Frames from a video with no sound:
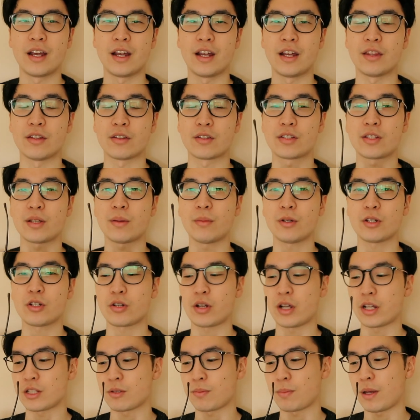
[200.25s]
and they're somewhat
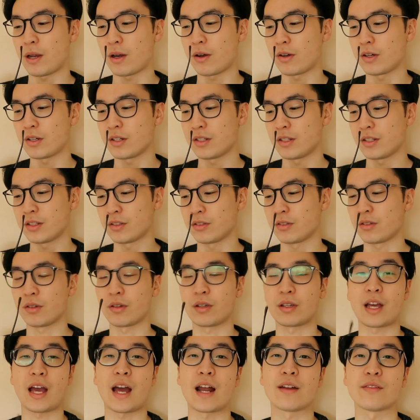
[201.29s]
transparent, so you
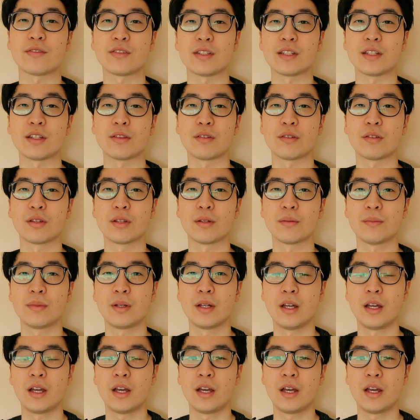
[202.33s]
can kind of see through them.